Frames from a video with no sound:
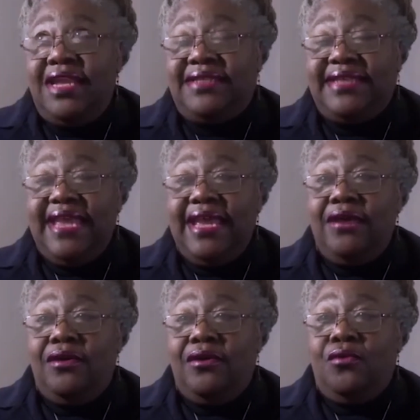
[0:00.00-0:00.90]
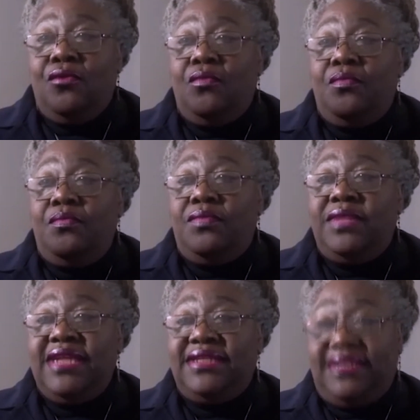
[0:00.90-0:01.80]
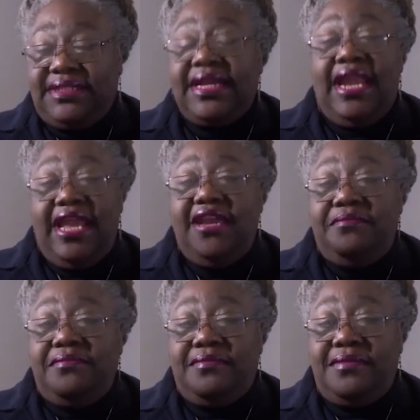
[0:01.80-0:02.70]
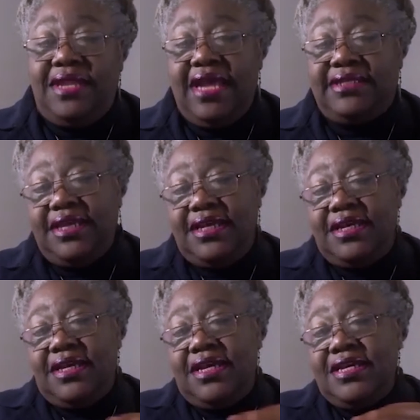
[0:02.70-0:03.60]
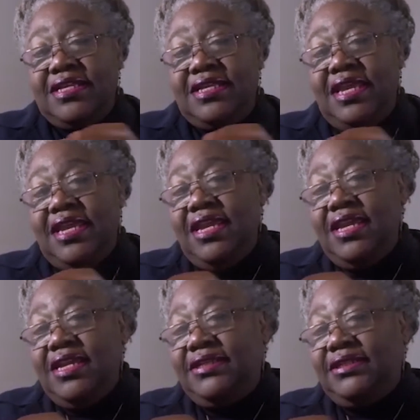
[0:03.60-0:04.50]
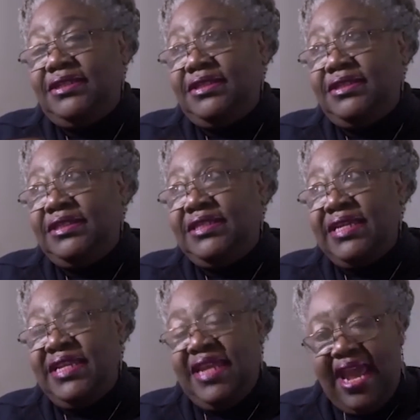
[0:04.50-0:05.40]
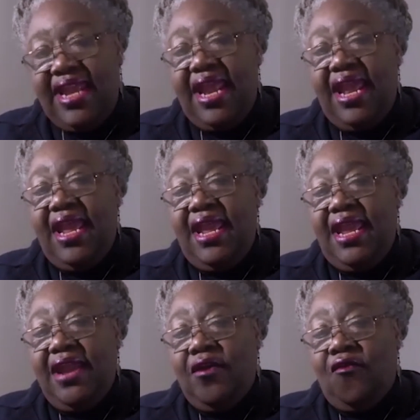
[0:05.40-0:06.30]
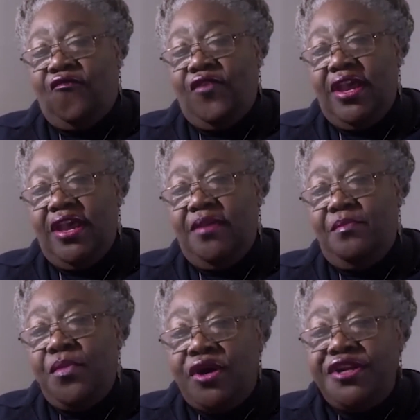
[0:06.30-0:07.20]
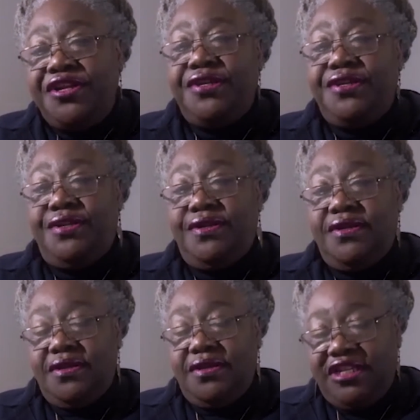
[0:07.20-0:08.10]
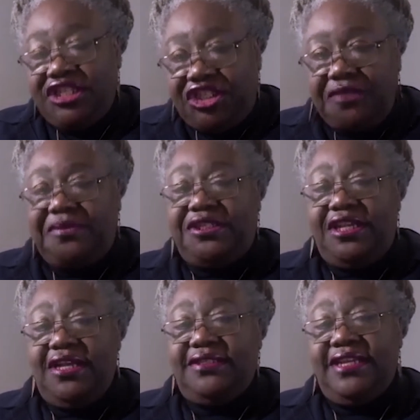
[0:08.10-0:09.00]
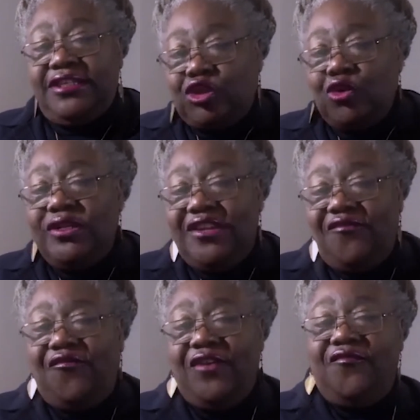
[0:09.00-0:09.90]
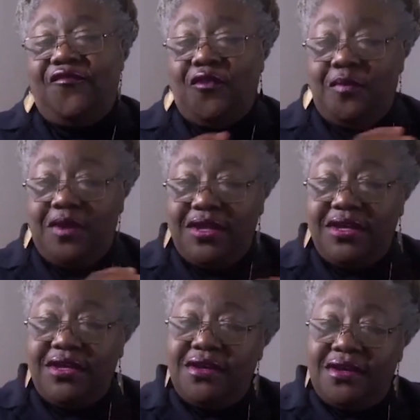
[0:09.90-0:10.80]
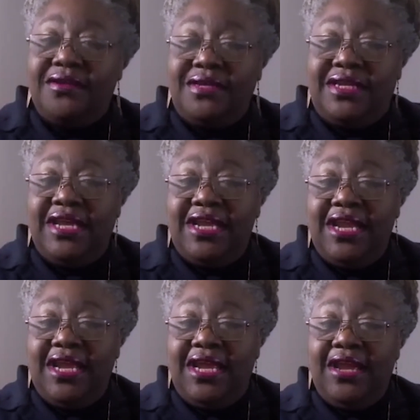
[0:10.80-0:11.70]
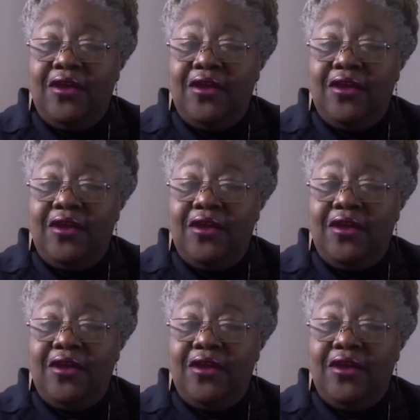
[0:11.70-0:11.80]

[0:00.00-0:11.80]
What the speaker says: say, oh, there's this claim that the DNA of modern Egyptians it's so different from DNA